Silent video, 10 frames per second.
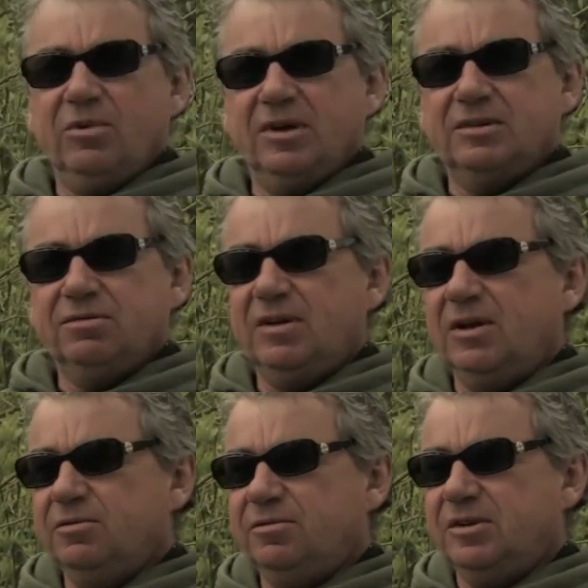way to
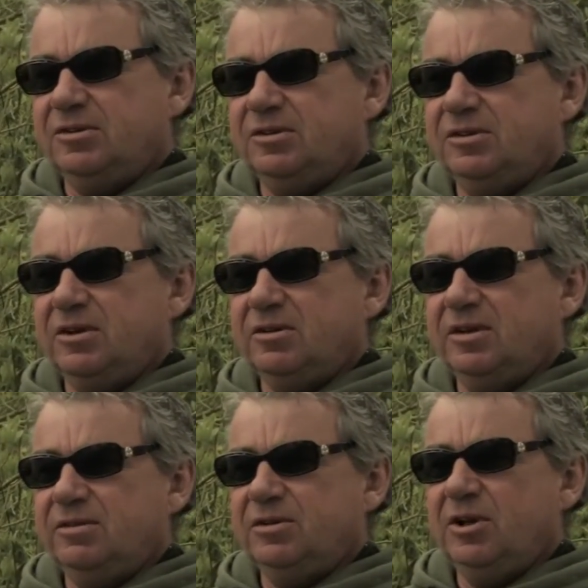float fish,
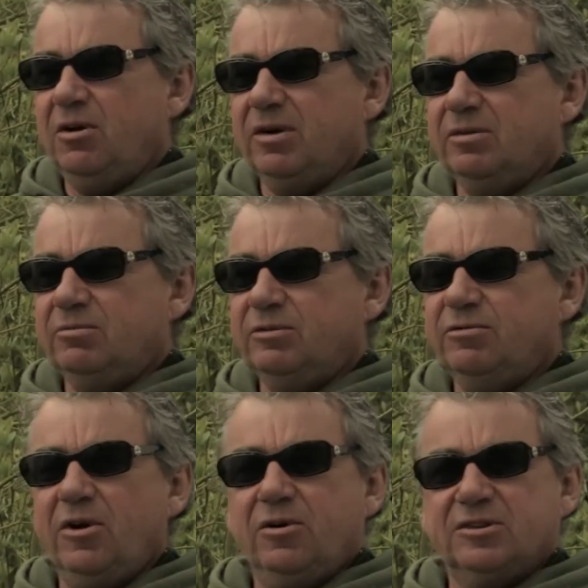if you like,
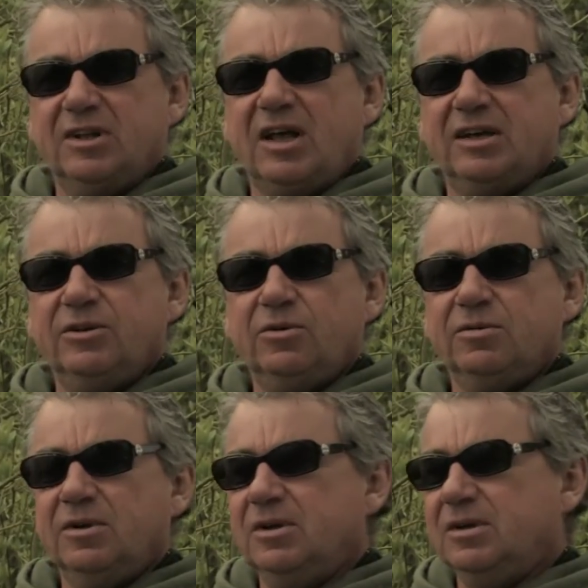reverse laying
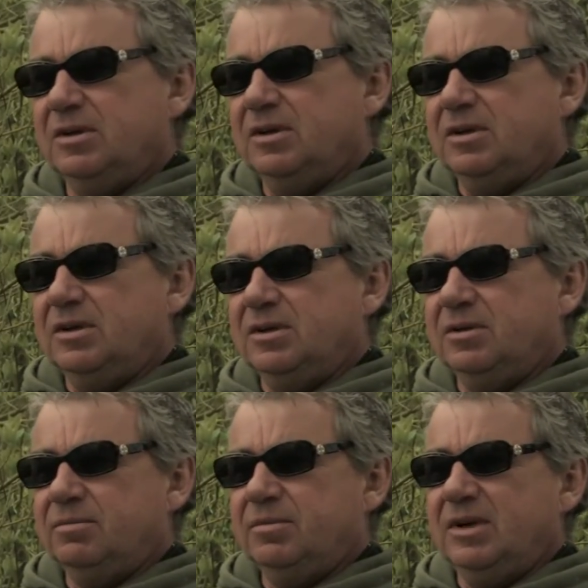
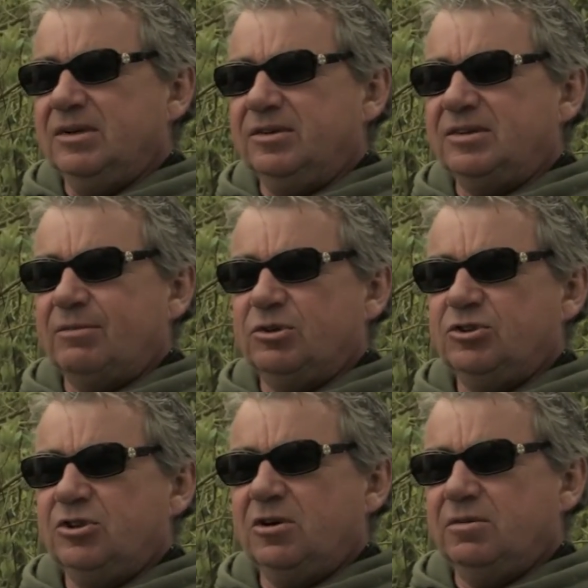on. Just have a
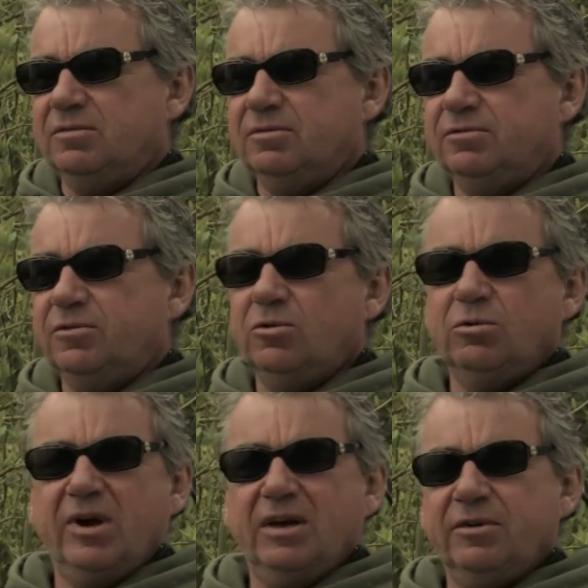shot for
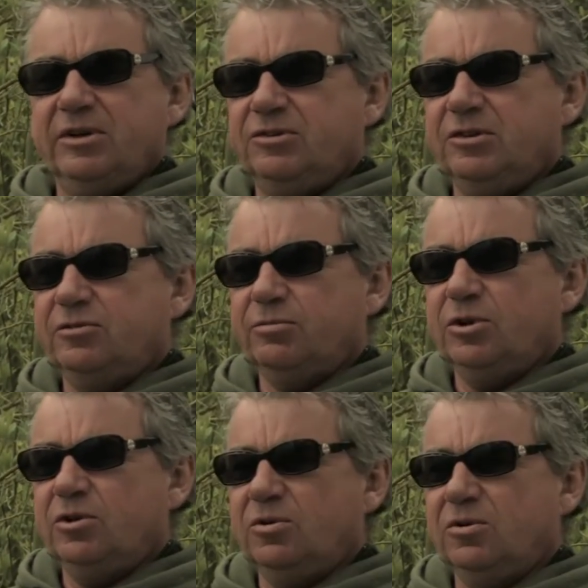whatever inches from
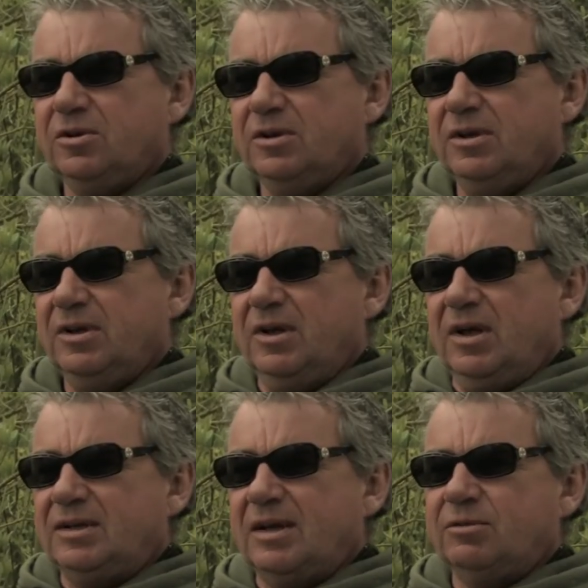the hook
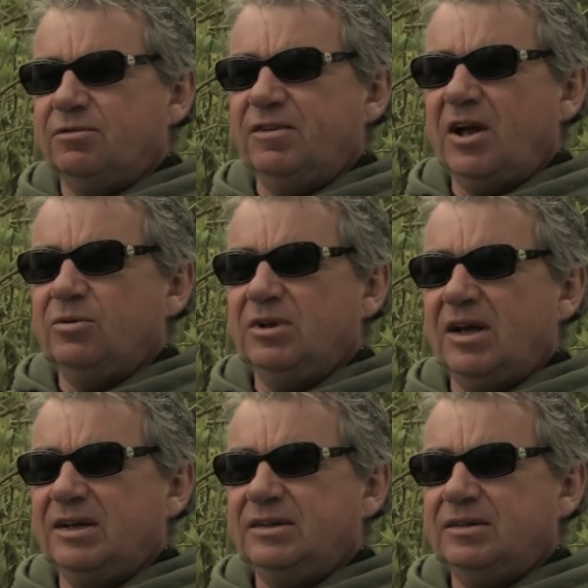and have the float
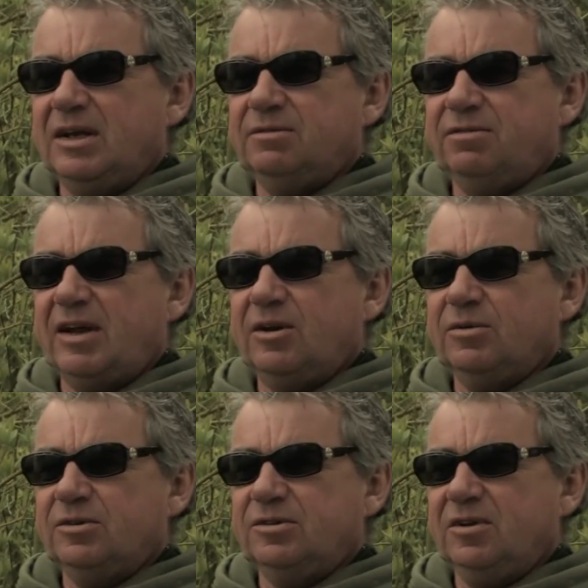laying dead flat
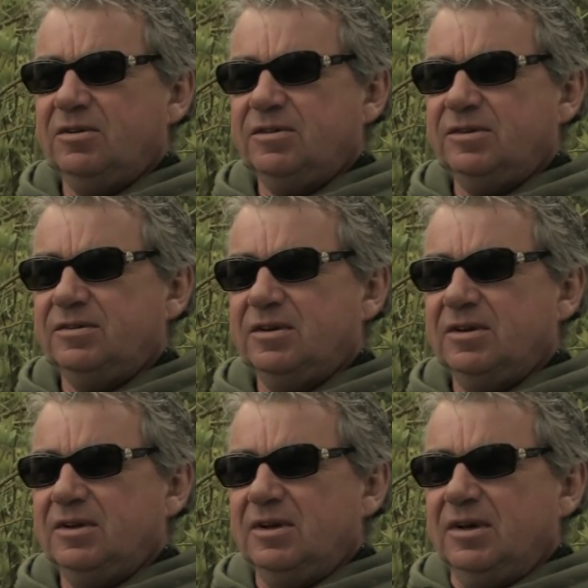on the surface,
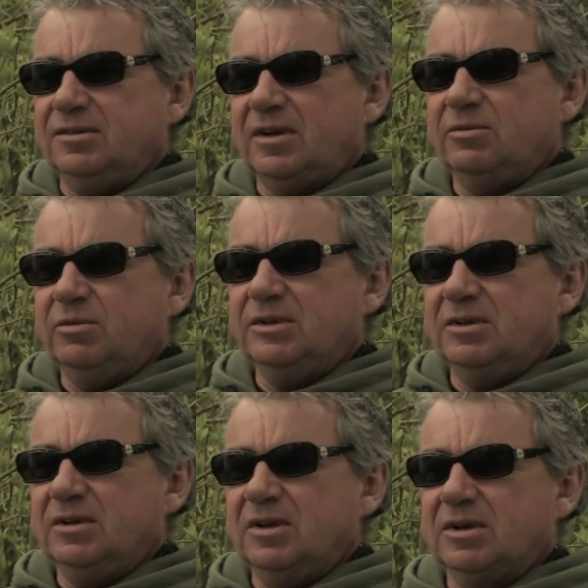so that when the